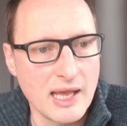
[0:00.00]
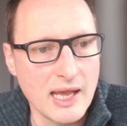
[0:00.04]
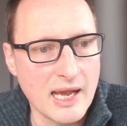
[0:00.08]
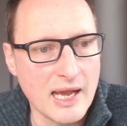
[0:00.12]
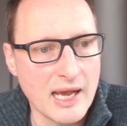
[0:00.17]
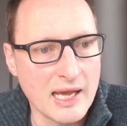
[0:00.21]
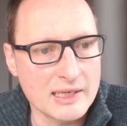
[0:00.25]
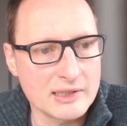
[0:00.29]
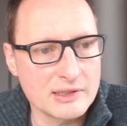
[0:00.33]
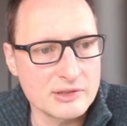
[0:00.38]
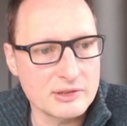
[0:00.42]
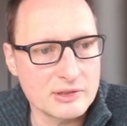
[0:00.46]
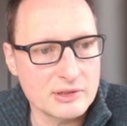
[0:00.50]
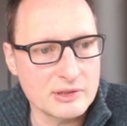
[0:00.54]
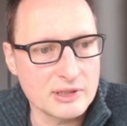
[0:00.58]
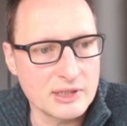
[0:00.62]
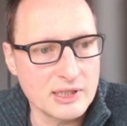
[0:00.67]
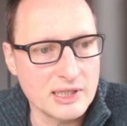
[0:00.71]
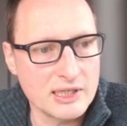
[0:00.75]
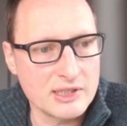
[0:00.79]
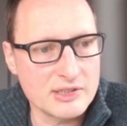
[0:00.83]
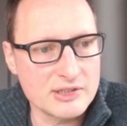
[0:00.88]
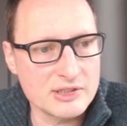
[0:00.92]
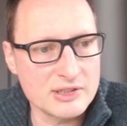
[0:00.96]
And
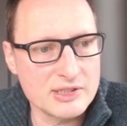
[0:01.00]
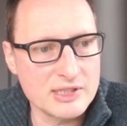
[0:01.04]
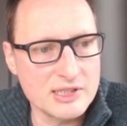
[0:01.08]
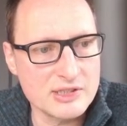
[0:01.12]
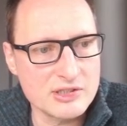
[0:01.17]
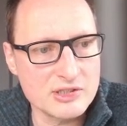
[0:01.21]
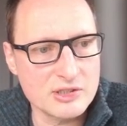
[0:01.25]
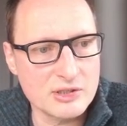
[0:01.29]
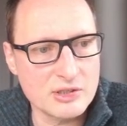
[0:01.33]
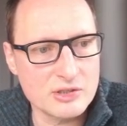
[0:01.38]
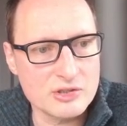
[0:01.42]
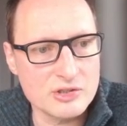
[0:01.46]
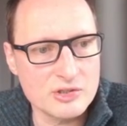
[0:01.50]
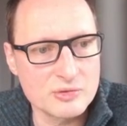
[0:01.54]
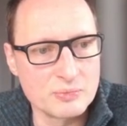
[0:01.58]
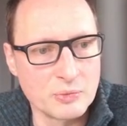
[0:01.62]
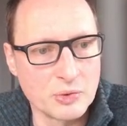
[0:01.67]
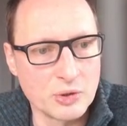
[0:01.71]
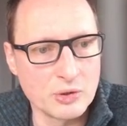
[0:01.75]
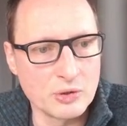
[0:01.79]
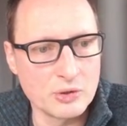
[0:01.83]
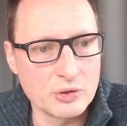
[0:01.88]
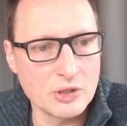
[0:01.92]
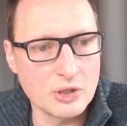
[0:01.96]
it's these
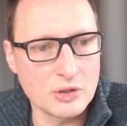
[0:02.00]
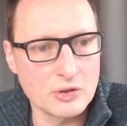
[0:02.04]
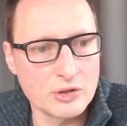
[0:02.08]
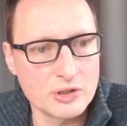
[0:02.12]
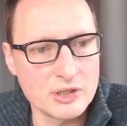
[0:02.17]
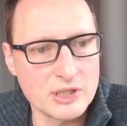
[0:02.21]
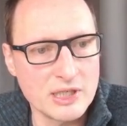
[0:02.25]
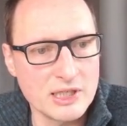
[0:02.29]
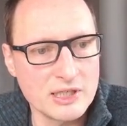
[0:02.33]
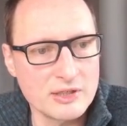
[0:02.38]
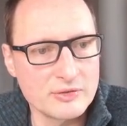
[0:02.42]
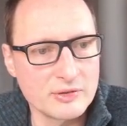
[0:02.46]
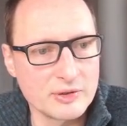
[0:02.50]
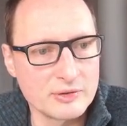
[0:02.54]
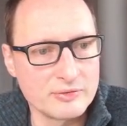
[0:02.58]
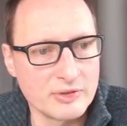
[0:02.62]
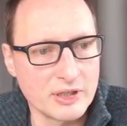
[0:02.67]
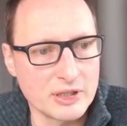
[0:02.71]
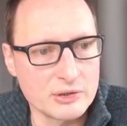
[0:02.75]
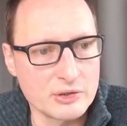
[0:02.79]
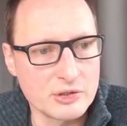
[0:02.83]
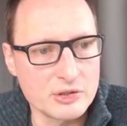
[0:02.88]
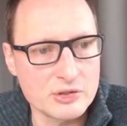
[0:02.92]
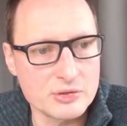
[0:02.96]
smaller or equal
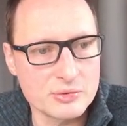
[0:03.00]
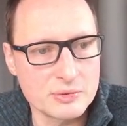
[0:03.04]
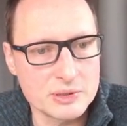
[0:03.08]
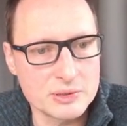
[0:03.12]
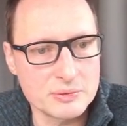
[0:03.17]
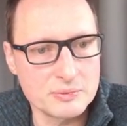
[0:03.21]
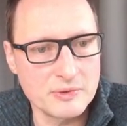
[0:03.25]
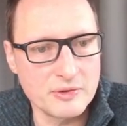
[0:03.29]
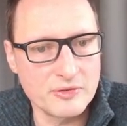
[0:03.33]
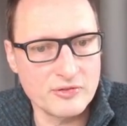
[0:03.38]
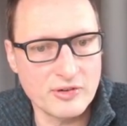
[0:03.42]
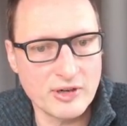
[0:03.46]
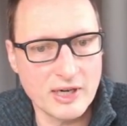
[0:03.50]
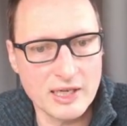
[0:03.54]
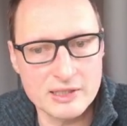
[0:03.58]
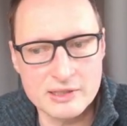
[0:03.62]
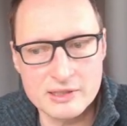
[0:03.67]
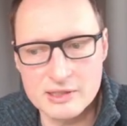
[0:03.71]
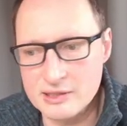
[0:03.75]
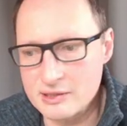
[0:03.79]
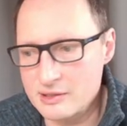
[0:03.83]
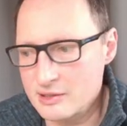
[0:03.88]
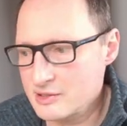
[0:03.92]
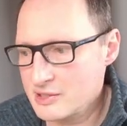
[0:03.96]
values which we
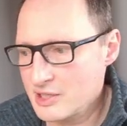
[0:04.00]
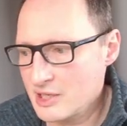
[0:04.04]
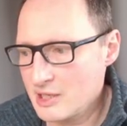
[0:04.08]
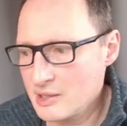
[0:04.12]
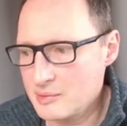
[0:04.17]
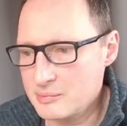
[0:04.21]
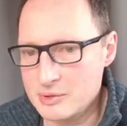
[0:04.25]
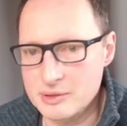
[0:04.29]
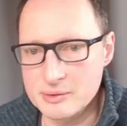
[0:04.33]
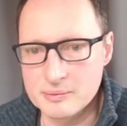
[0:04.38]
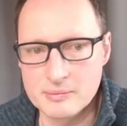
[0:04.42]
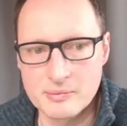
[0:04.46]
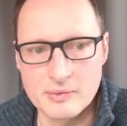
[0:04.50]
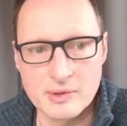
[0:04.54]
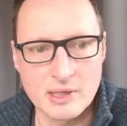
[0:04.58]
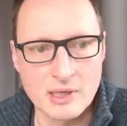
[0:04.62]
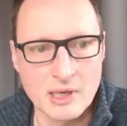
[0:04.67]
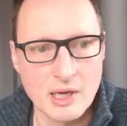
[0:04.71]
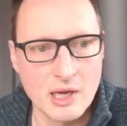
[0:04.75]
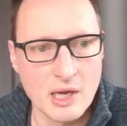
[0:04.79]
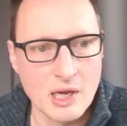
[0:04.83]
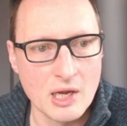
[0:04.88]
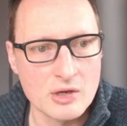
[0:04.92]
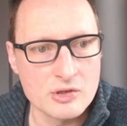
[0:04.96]
find in the table.
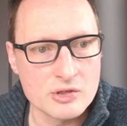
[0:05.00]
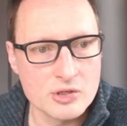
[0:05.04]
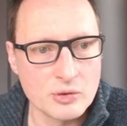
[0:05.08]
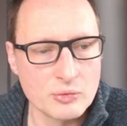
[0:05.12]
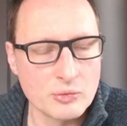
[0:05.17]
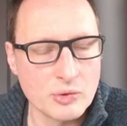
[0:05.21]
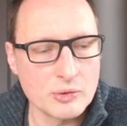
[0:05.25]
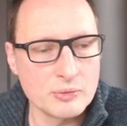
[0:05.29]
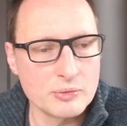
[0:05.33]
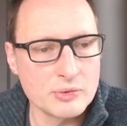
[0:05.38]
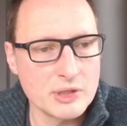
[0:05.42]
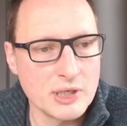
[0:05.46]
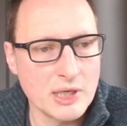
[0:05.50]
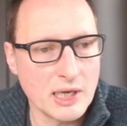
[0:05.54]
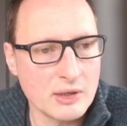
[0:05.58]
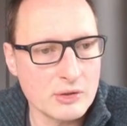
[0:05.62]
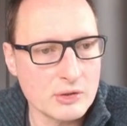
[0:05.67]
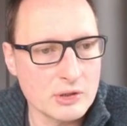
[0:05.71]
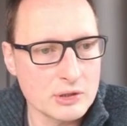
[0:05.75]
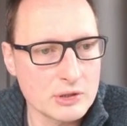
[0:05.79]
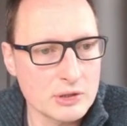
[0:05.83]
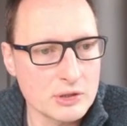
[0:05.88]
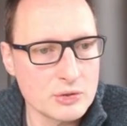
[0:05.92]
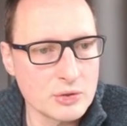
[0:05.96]
So what we're now
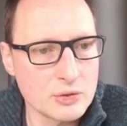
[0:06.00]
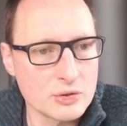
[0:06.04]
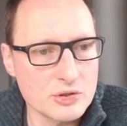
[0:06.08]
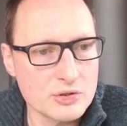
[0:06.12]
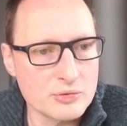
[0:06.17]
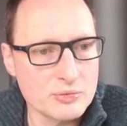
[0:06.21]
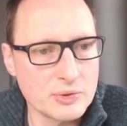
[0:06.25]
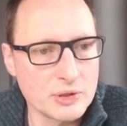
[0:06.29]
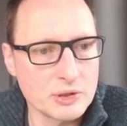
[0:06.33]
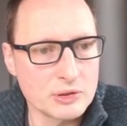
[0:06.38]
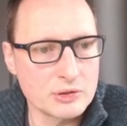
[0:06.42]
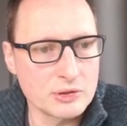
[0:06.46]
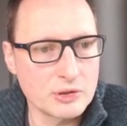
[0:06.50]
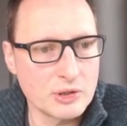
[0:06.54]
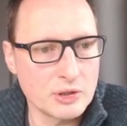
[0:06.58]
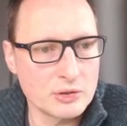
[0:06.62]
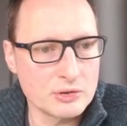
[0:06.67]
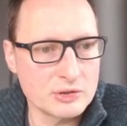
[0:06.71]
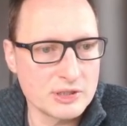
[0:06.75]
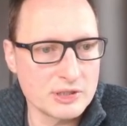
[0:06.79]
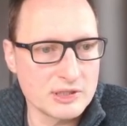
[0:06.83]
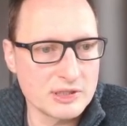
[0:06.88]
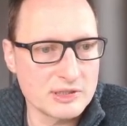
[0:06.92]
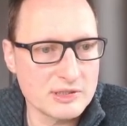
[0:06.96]
going to do is we're going to go
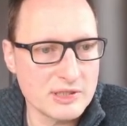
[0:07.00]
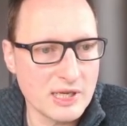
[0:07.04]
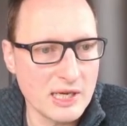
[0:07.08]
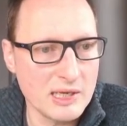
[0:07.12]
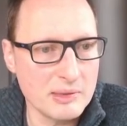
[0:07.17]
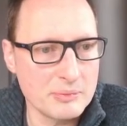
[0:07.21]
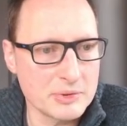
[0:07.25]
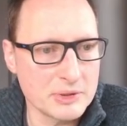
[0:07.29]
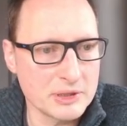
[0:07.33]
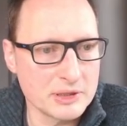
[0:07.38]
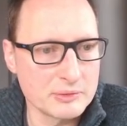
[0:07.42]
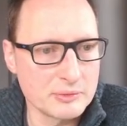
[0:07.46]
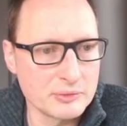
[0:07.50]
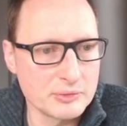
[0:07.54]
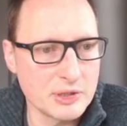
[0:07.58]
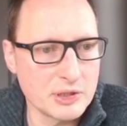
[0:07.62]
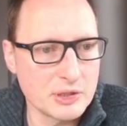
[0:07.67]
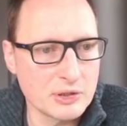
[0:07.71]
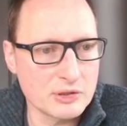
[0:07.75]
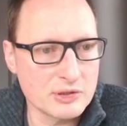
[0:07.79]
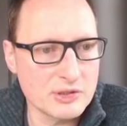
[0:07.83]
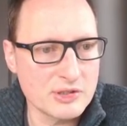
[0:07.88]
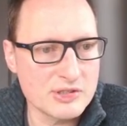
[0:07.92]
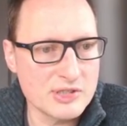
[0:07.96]
to the table and we're
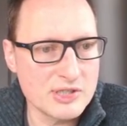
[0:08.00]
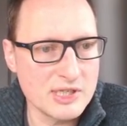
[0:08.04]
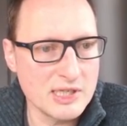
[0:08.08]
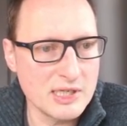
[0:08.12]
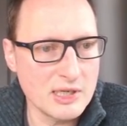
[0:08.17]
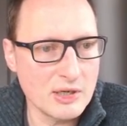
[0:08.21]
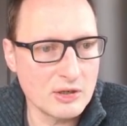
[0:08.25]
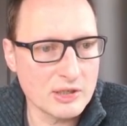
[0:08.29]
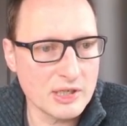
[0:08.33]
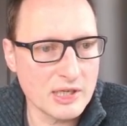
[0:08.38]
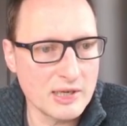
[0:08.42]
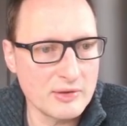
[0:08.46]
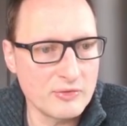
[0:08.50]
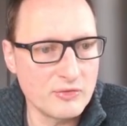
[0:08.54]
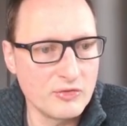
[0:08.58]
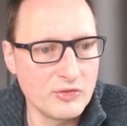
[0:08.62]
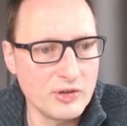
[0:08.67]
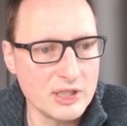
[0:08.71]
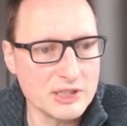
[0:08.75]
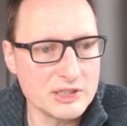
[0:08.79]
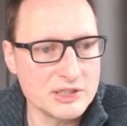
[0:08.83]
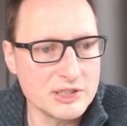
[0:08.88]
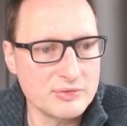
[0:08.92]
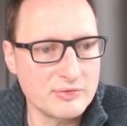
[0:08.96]
going to see, okay,
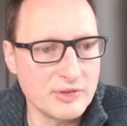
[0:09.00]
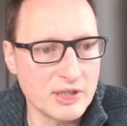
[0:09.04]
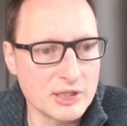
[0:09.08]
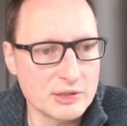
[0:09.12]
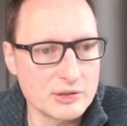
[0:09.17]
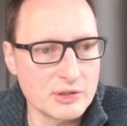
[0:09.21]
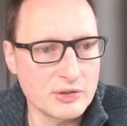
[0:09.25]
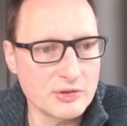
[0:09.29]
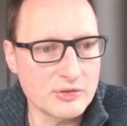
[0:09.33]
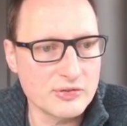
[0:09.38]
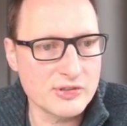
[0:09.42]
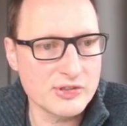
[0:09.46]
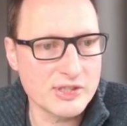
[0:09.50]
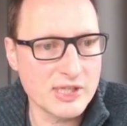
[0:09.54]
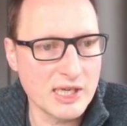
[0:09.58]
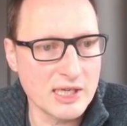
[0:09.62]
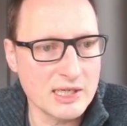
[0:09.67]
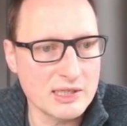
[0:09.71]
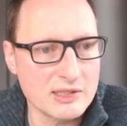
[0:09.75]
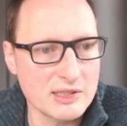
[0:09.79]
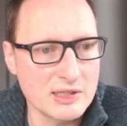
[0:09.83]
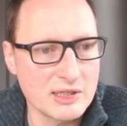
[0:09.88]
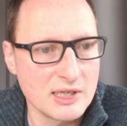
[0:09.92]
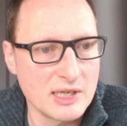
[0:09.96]
which value of
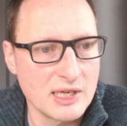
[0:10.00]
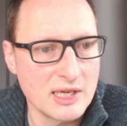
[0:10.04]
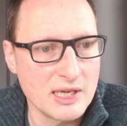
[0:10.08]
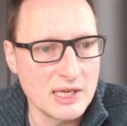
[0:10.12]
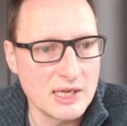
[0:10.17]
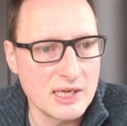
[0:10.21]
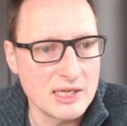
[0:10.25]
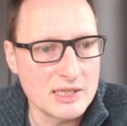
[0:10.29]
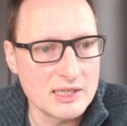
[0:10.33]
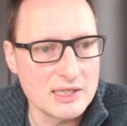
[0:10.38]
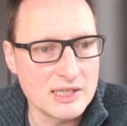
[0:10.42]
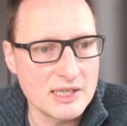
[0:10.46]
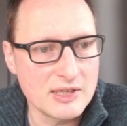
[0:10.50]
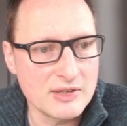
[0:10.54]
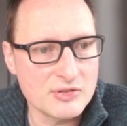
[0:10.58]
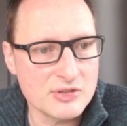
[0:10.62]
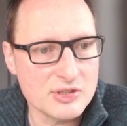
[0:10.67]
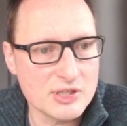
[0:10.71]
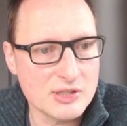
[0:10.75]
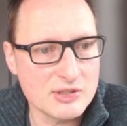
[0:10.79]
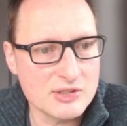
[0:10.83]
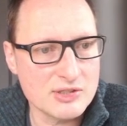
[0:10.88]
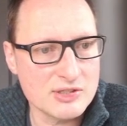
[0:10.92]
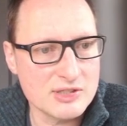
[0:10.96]
z gives
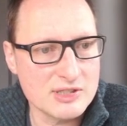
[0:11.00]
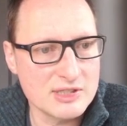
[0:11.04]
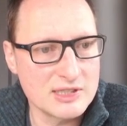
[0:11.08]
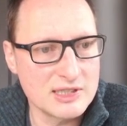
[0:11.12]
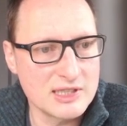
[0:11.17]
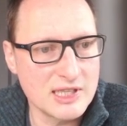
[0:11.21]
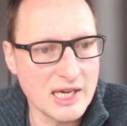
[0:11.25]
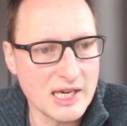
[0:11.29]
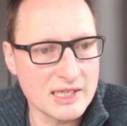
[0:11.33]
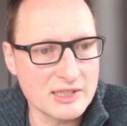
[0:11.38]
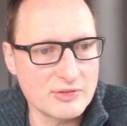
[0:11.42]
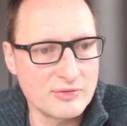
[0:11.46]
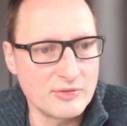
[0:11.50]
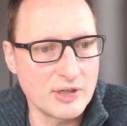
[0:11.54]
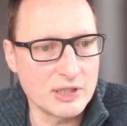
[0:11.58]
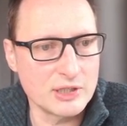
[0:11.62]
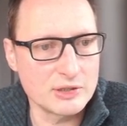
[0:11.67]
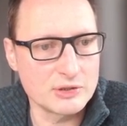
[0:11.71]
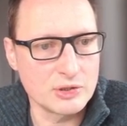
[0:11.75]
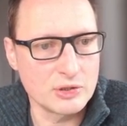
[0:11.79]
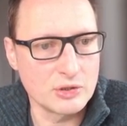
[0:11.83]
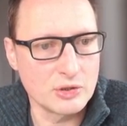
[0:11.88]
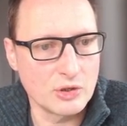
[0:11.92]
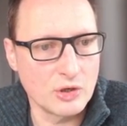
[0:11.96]
us that
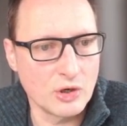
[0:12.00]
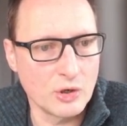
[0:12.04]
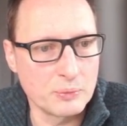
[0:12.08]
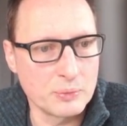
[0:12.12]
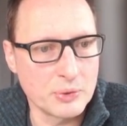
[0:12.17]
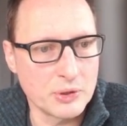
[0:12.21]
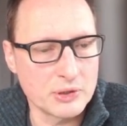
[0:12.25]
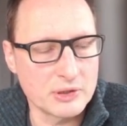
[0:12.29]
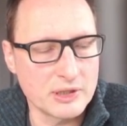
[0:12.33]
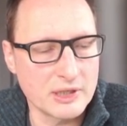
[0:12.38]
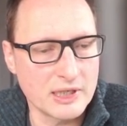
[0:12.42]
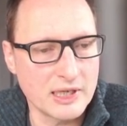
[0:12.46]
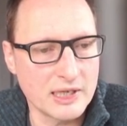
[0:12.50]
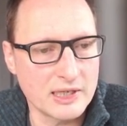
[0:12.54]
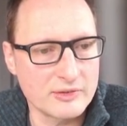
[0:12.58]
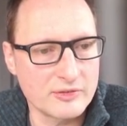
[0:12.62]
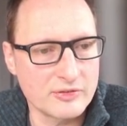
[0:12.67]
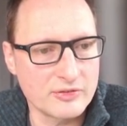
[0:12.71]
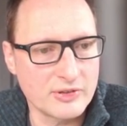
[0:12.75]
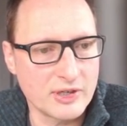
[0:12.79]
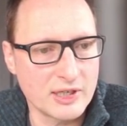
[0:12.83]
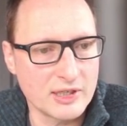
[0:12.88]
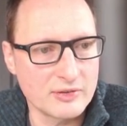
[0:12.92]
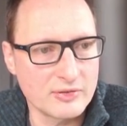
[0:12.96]
value,
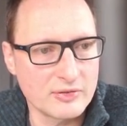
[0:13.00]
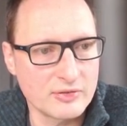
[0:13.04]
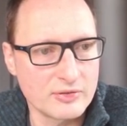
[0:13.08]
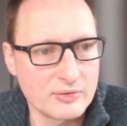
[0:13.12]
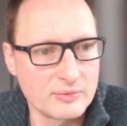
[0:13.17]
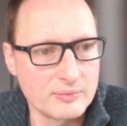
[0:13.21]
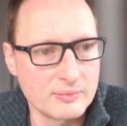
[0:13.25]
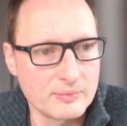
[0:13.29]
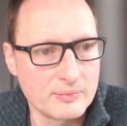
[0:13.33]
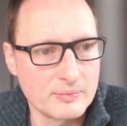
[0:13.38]
0.95.